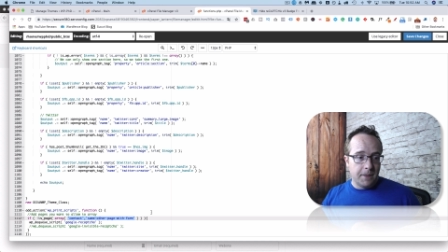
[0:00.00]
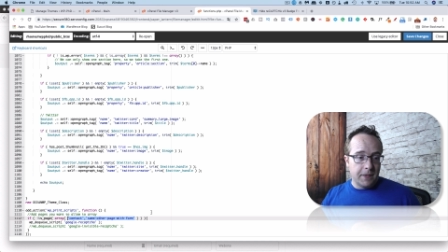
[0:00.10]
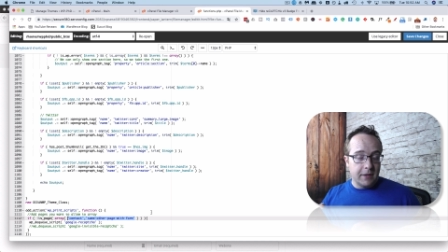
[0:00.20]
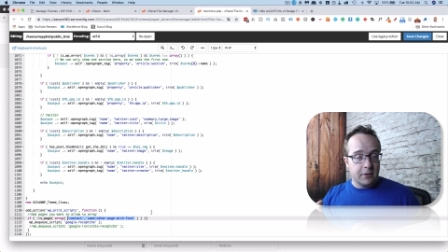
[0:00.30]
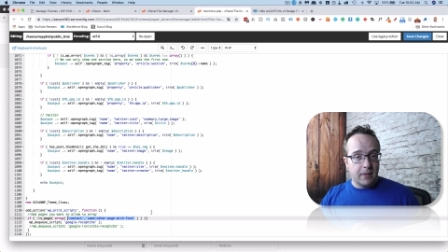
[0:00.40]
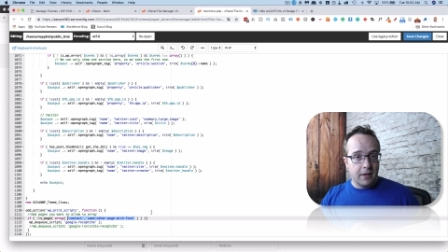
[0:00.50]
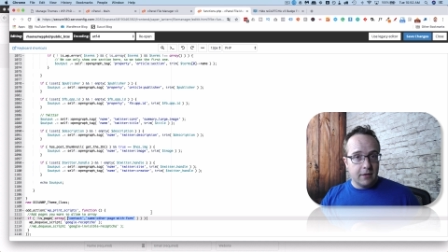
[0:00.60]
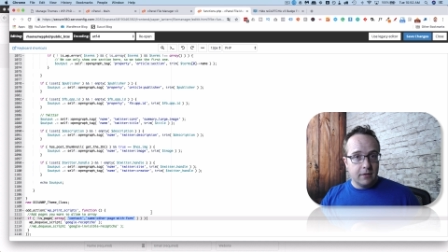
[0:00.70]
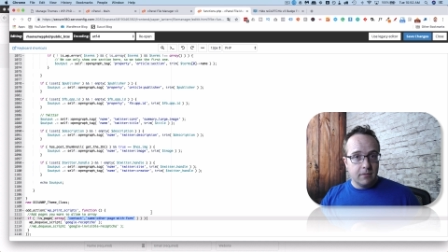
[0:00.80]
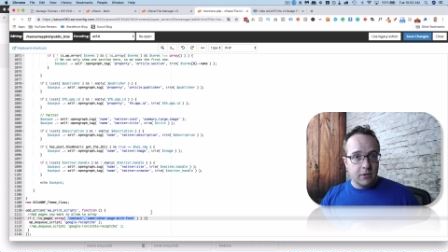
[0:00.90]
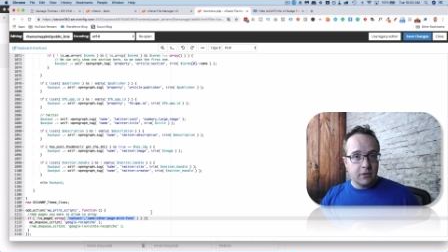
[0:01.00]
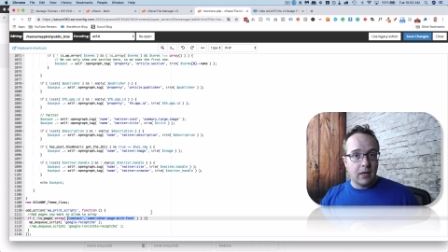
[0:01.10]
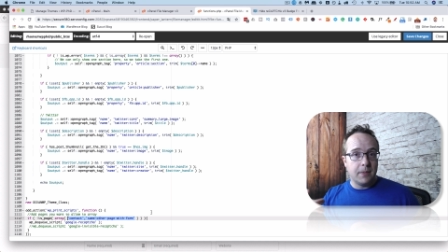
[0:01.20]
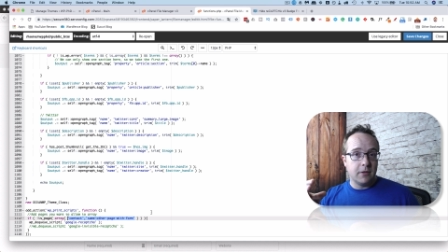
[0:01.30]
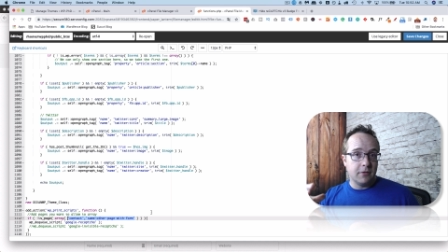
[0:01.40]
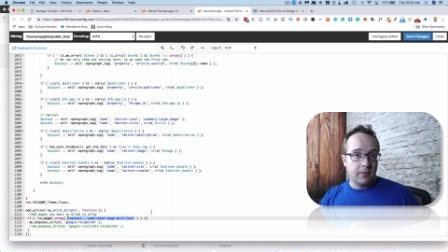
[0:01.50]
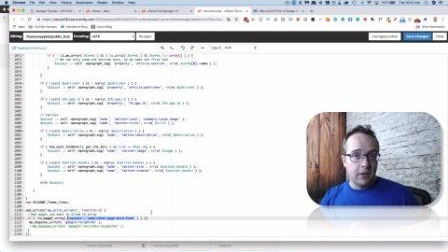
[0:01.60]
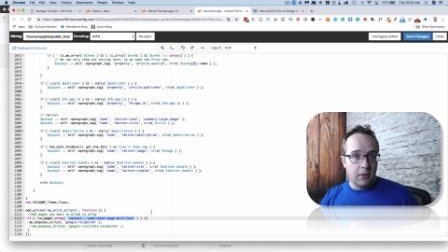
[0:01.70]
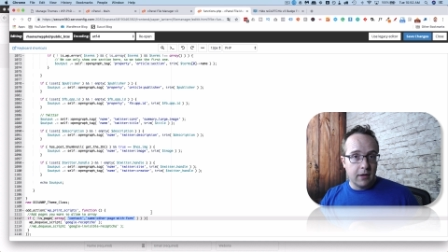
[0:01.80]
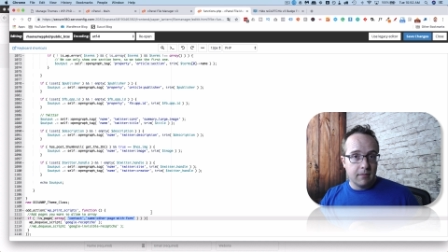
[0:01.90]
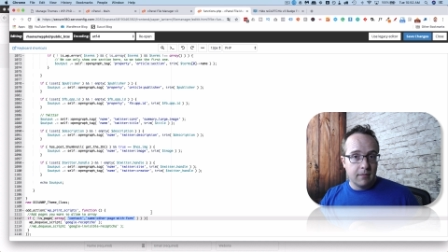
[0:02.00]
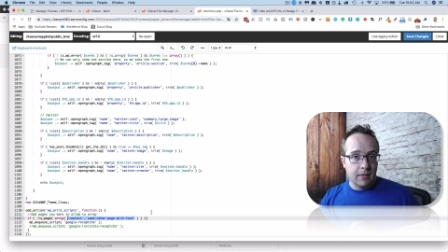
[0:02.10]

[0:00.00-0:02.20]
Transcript: This method stops it from loading.